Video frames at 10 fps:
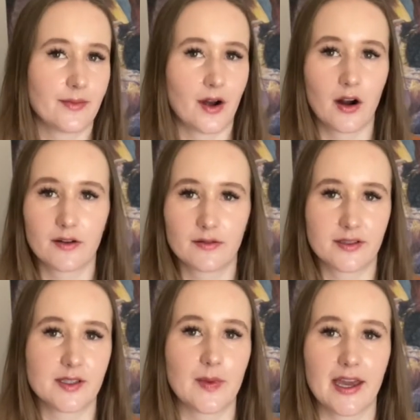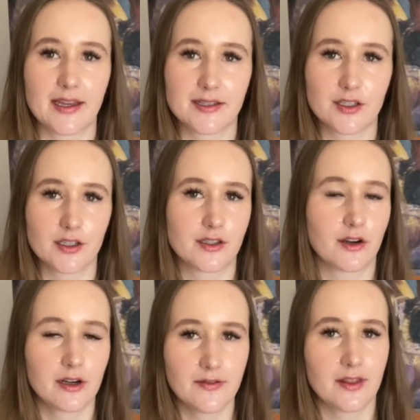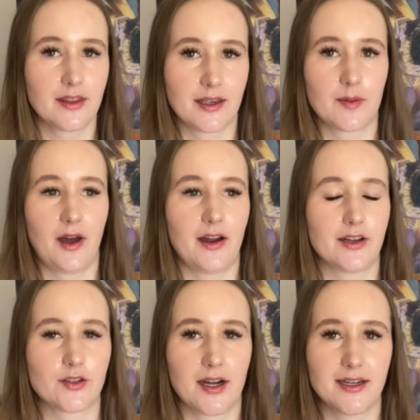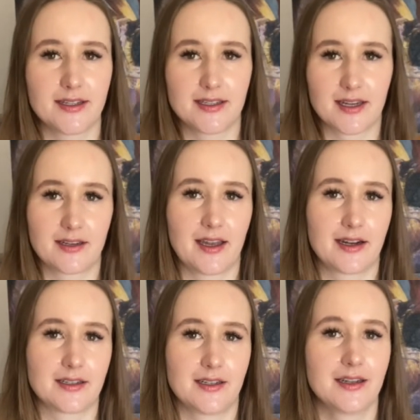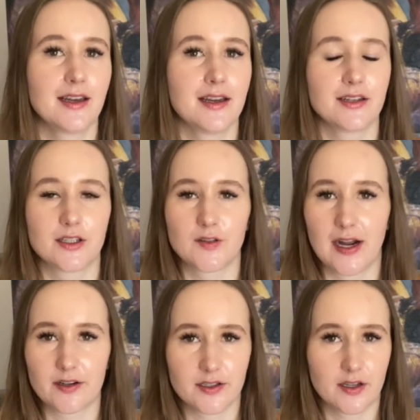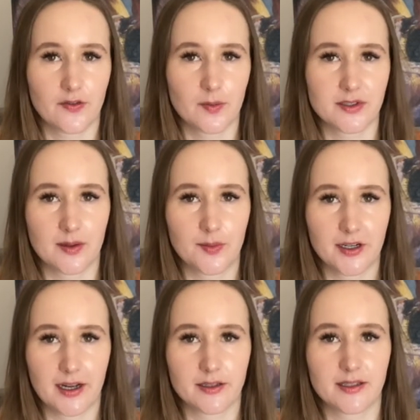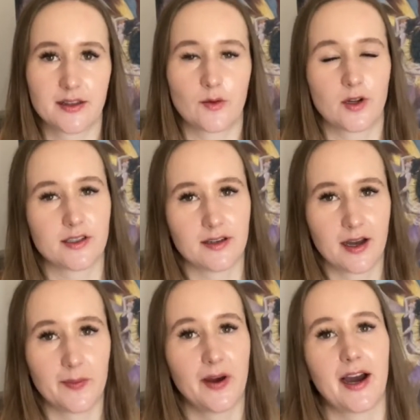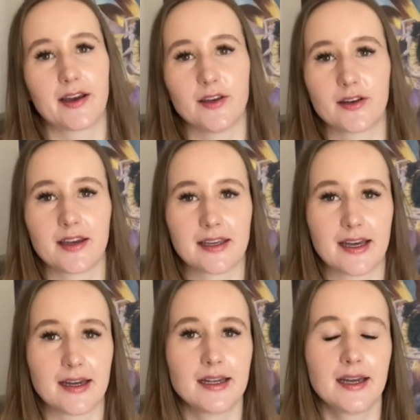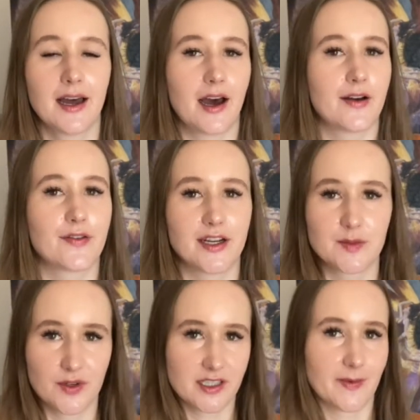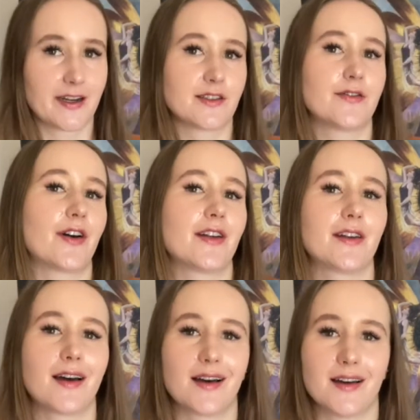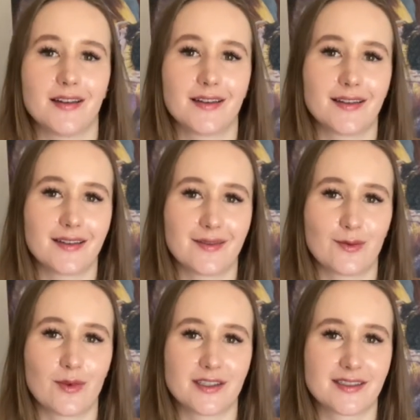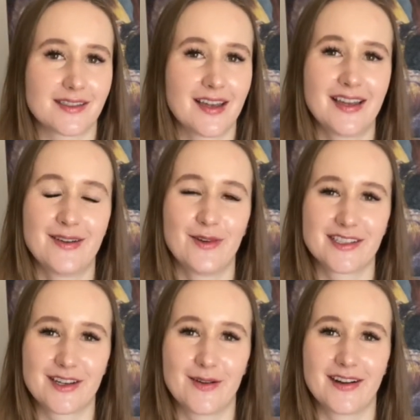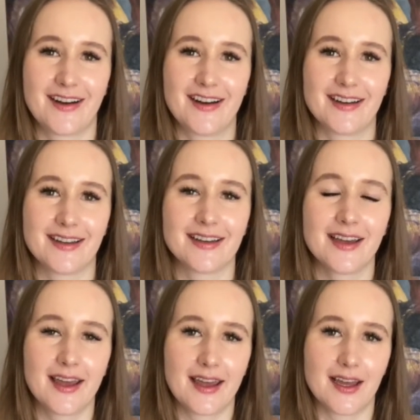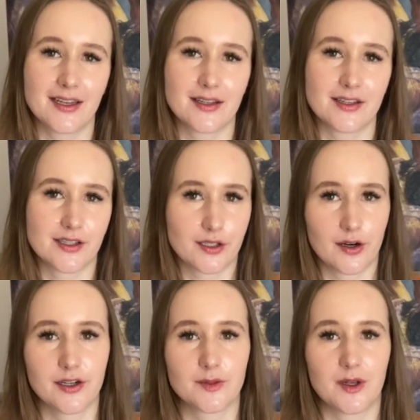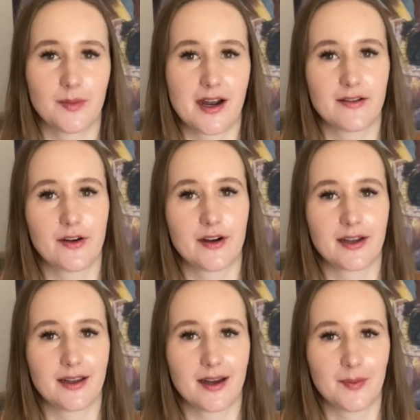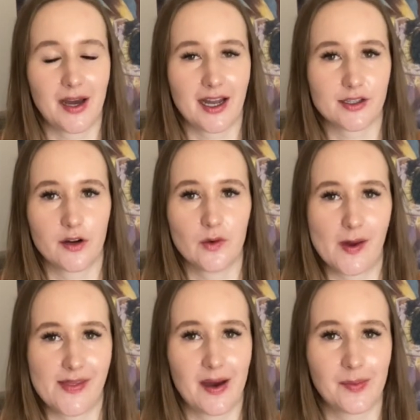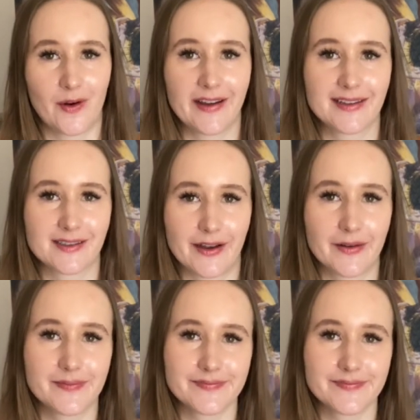art space, just don't even think about it, try to disconnect and distract yourself from something else, and then once you come back you can get a fresh perspective on uh, what's what's going on, and and the discouragement might have already uh, passed over by that point. So